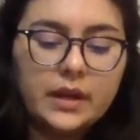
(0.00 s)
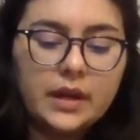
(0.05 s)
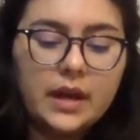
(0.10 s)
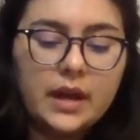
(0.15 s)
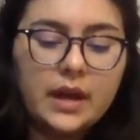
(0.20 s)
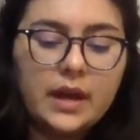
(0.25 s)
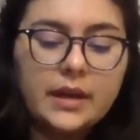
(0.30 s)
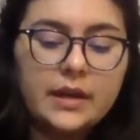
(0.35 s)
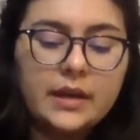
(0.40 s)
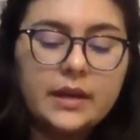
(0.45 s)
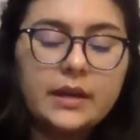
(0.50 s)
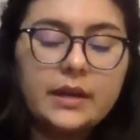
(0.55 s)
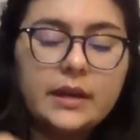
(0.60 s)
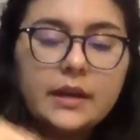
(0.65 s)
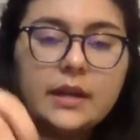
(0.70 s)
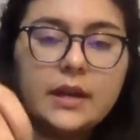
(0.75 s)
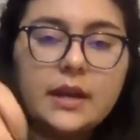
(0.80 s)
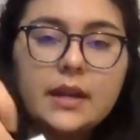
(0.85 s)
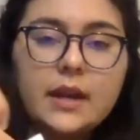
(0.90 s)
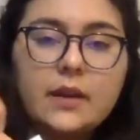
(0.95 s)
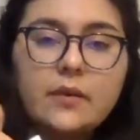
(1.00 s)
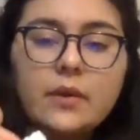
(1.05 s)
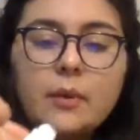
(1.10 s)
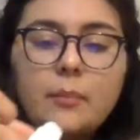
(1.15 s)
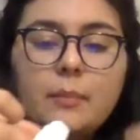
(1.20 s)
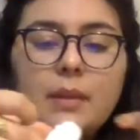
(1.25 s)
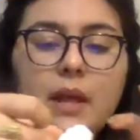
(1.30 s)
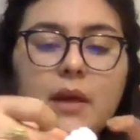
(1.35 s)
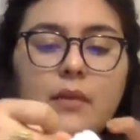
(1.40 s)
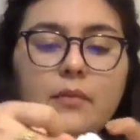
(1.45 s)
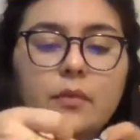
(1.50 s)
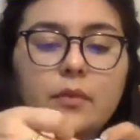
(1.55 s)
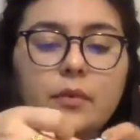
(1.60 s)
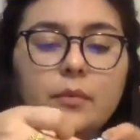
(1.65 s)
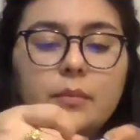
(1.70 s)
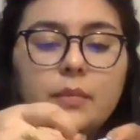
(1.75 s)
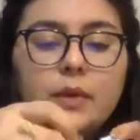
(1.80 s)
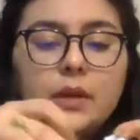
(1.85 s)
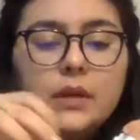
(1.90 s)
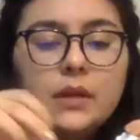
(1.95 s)
I cut out a
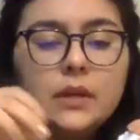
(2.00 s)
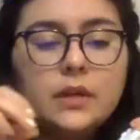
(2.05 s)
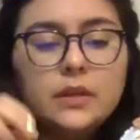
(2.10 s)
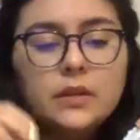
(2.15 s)
platform.